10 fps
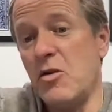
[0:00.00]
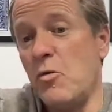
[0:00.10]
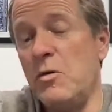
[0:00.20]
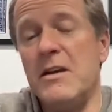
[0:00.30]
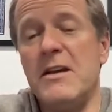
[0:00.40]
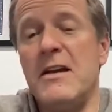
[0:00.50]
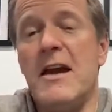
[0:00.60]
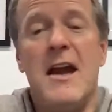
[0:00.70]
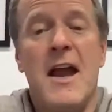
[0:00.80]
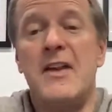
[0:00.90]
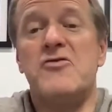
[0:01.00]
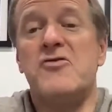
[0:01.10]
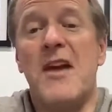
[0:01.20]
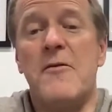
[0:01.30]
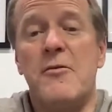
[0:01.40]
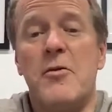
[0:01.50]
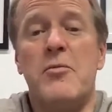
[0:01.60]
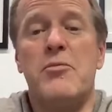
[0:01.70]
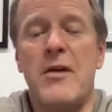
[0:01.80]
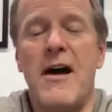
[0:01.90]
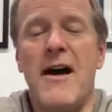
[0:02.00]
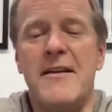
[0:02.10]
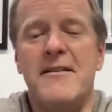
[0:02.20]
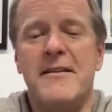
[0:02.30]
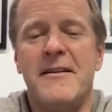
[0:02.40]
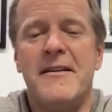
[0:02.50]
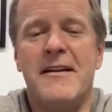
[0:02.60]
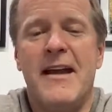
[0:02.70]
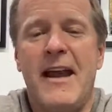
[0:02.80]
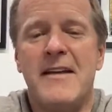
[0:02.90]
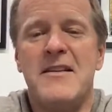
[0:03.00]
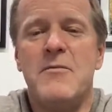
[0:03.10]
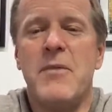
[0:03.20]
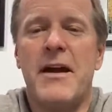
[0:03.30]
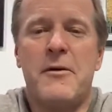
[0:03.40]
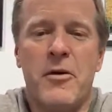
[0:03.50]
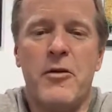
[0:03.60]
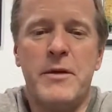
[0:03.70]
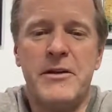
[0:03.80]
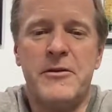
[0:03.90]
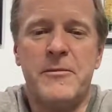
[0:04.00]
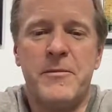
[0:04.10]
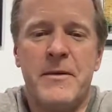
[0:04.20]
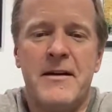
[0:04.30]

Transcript: So really a general broad antimicrobial.